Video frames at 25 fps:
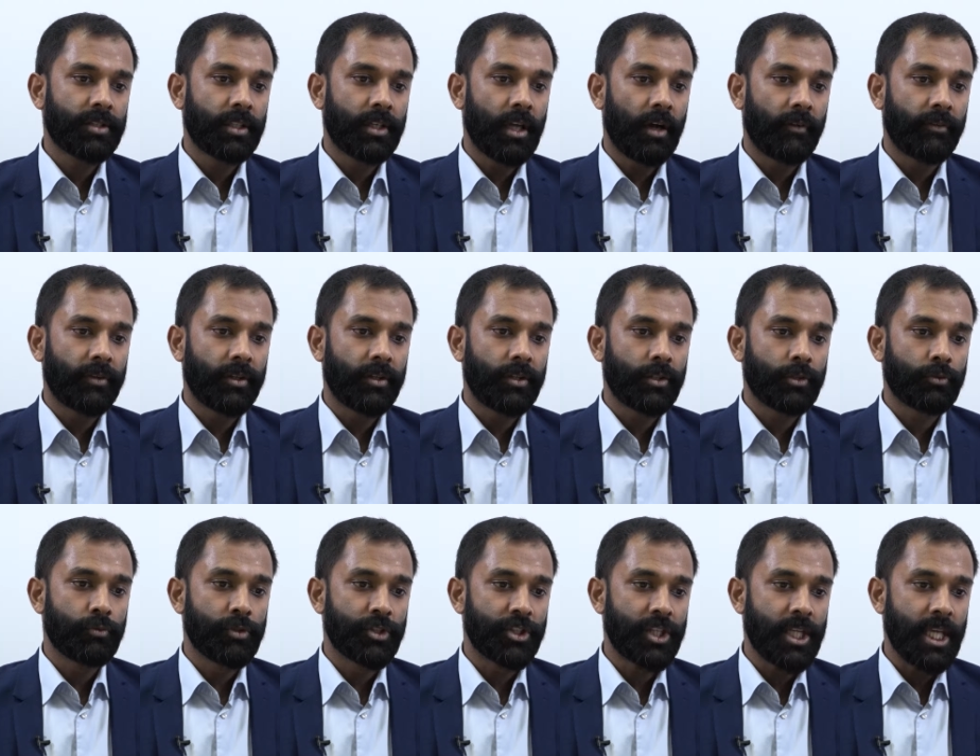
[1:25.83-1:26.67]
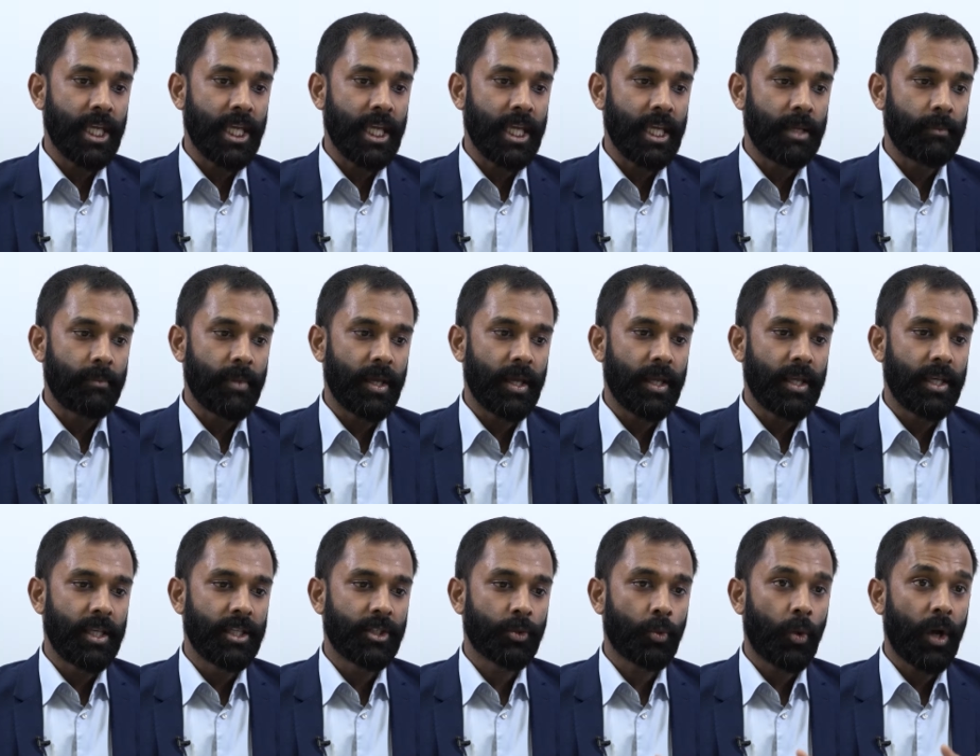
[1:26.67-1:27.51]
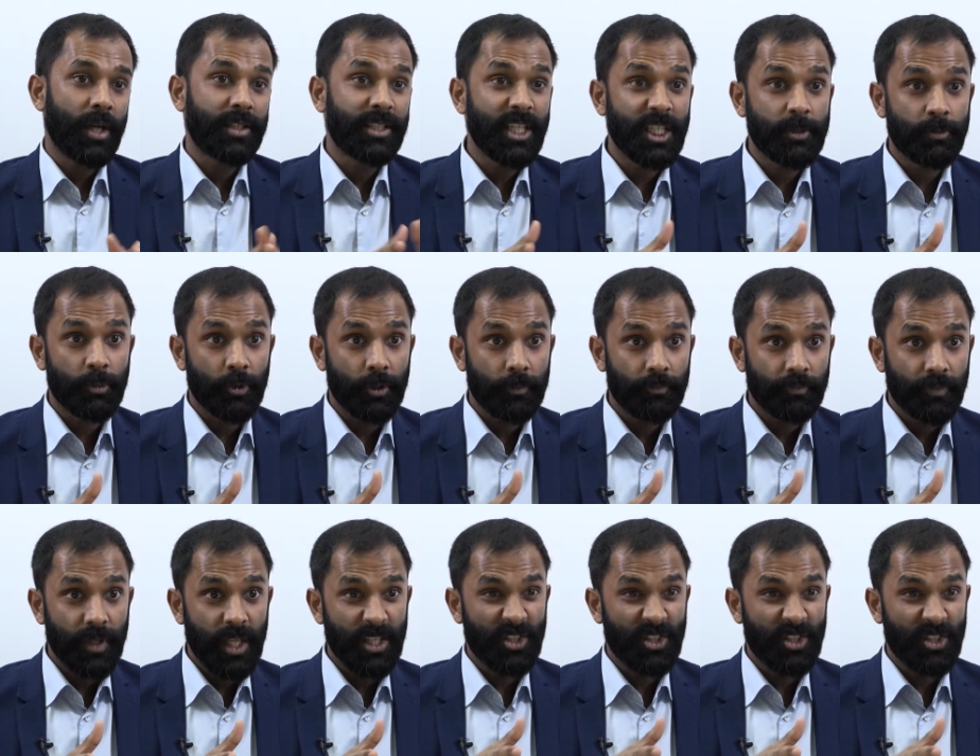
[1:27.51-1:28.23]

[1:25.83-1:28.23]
the governance regime is quite disparate.